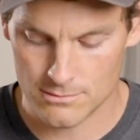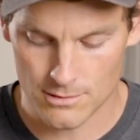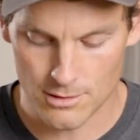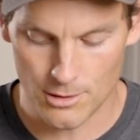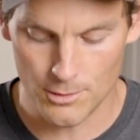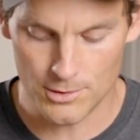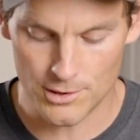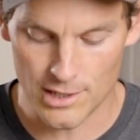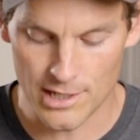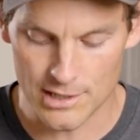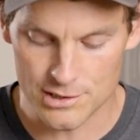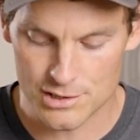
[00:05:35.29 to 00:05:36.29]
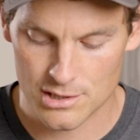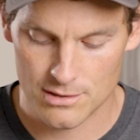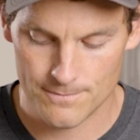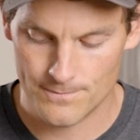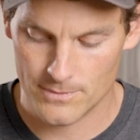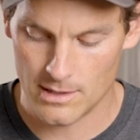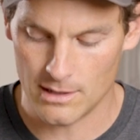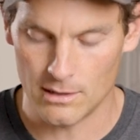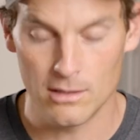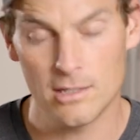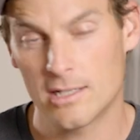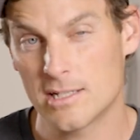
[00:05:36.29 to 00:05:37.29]
hone your edge. And
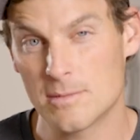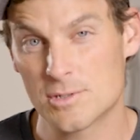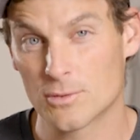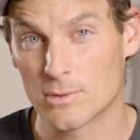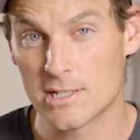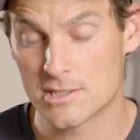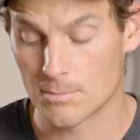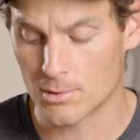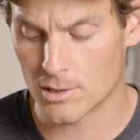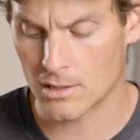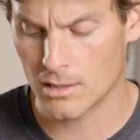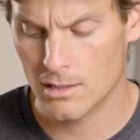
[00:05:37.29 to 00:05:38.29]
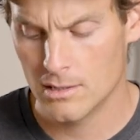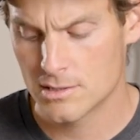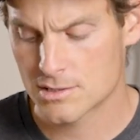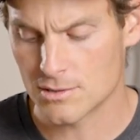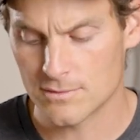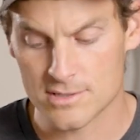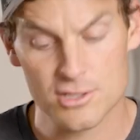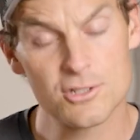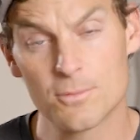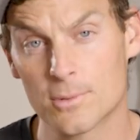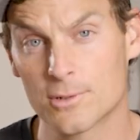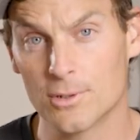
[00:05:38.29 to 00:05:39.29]
a lot of times you'll raise a burr. So if it's
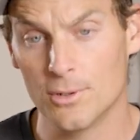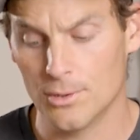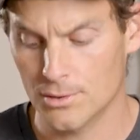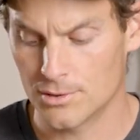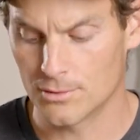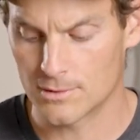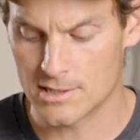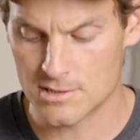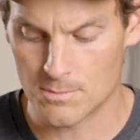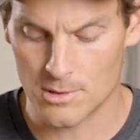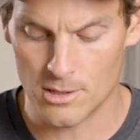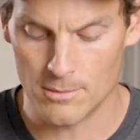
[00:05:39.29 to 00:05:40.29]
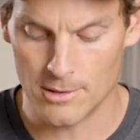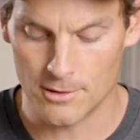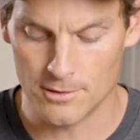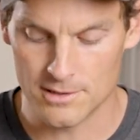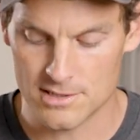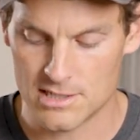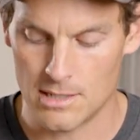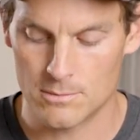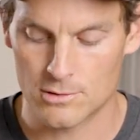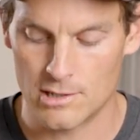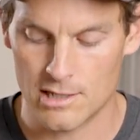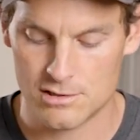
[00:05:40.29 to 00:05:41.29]
super dull, you'll raise a burr by going the same
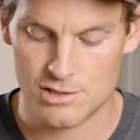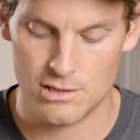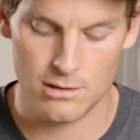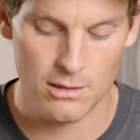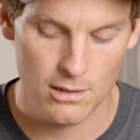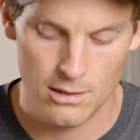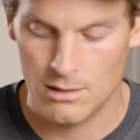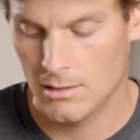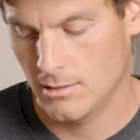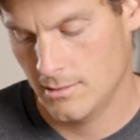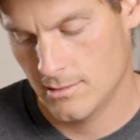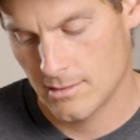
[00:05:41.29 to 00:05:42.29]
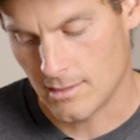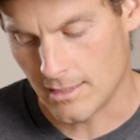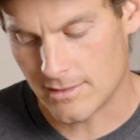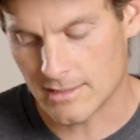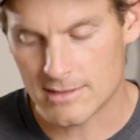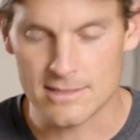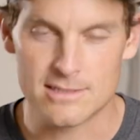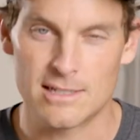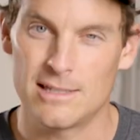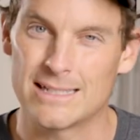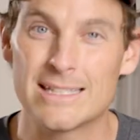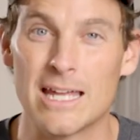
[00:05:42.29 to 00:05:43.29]
direction. I think they say
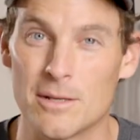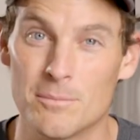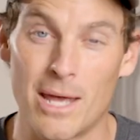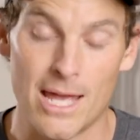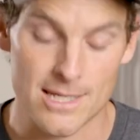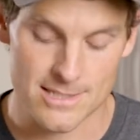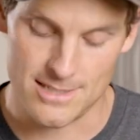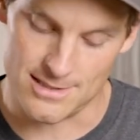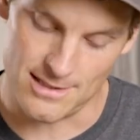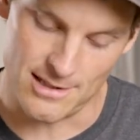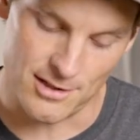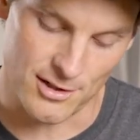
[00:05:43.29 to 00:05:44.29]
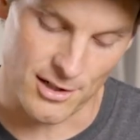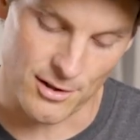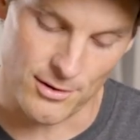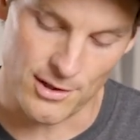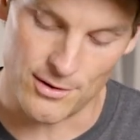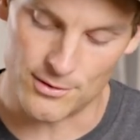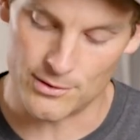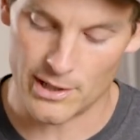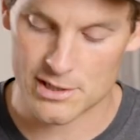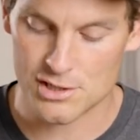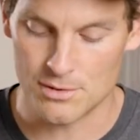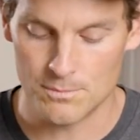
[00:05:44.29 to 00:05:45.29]
like 10 passes and then you're gonna go the other
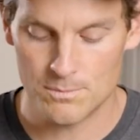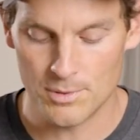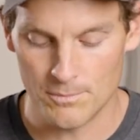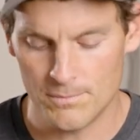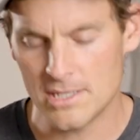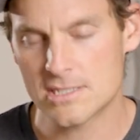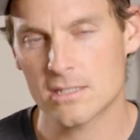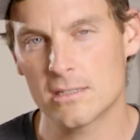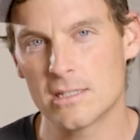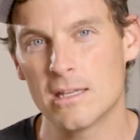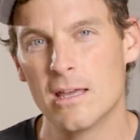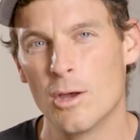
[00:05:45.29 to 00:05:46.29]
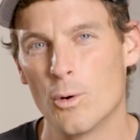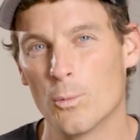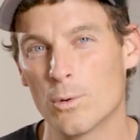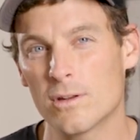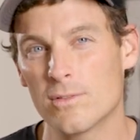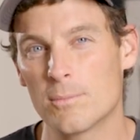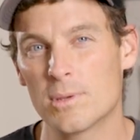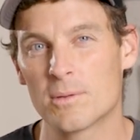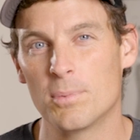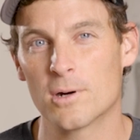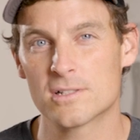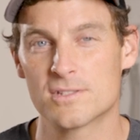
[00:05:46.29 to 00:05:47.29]
direction. But basically, one of the
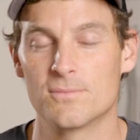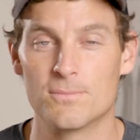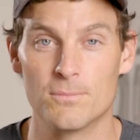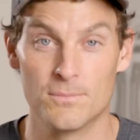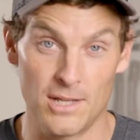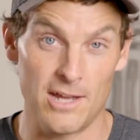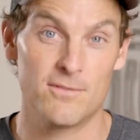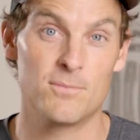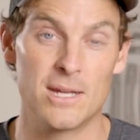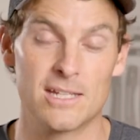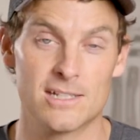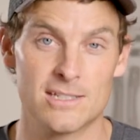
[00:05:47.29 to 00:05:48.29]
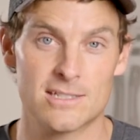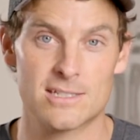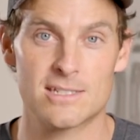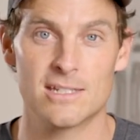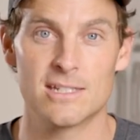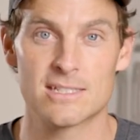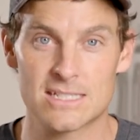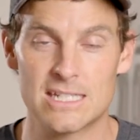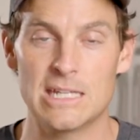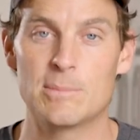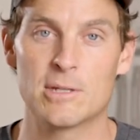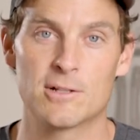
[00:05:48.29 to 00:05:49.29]
big parts of knife maintenance is
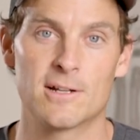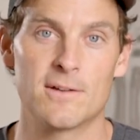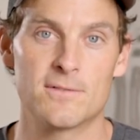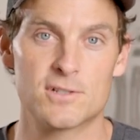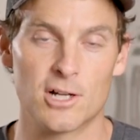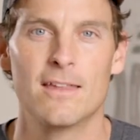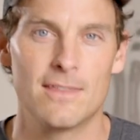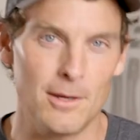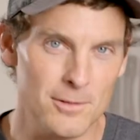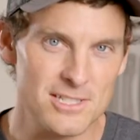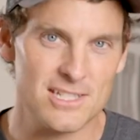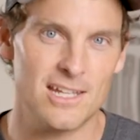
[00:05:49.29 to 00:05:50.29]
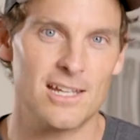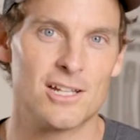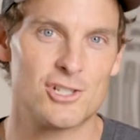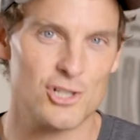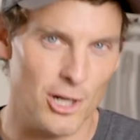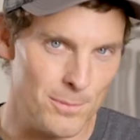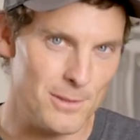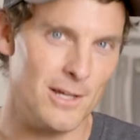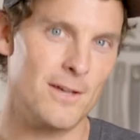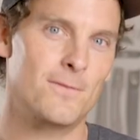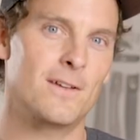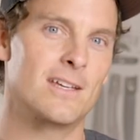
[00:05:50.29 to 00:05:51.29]
keeping your knife sharp. They always say a sharp
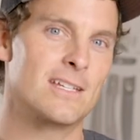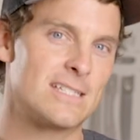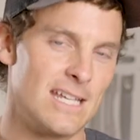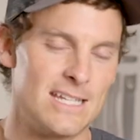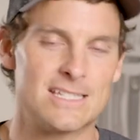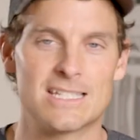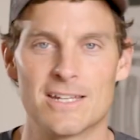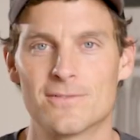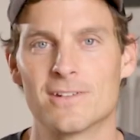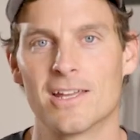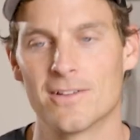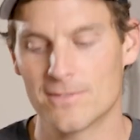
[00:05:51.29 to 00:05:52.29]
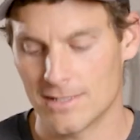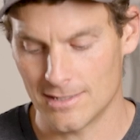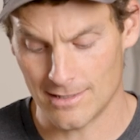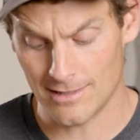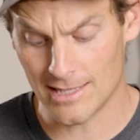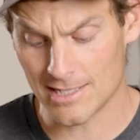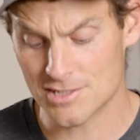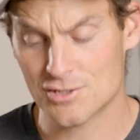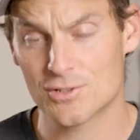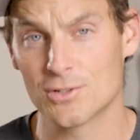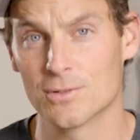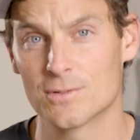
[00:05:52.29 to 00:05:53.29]
knife is a safe knife, and that is
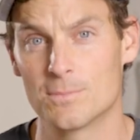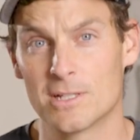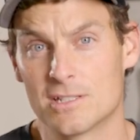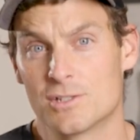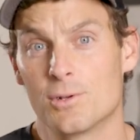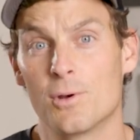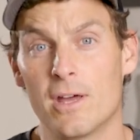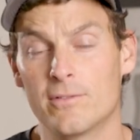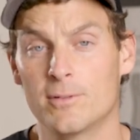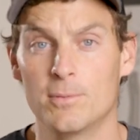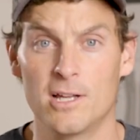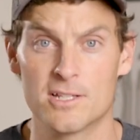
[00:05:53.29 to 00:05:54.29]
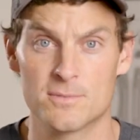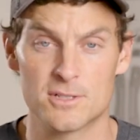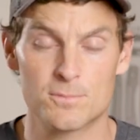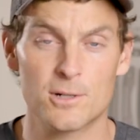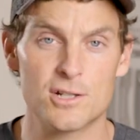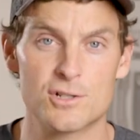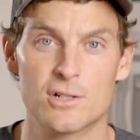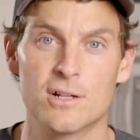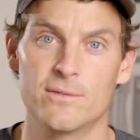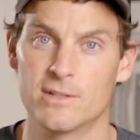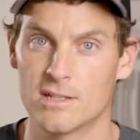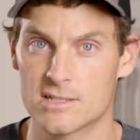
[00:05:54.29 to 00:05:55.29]
true because you don't have to apply as much pressure
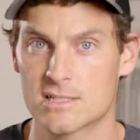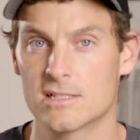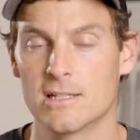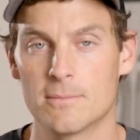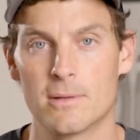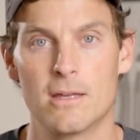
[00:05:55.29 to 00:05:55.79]
if it does slip.